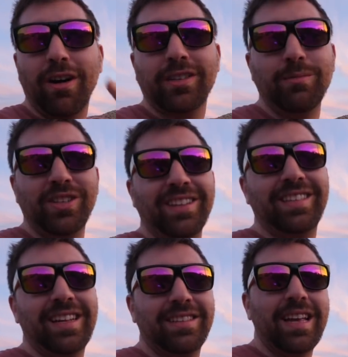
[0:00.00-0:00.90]
awesome
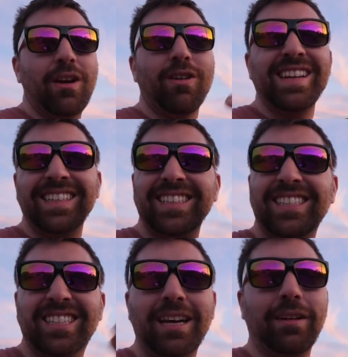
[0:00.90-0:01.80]
sunsets that are
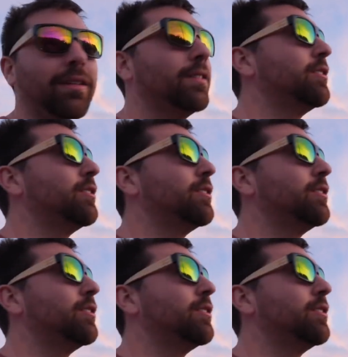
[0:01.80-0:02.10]
stellar.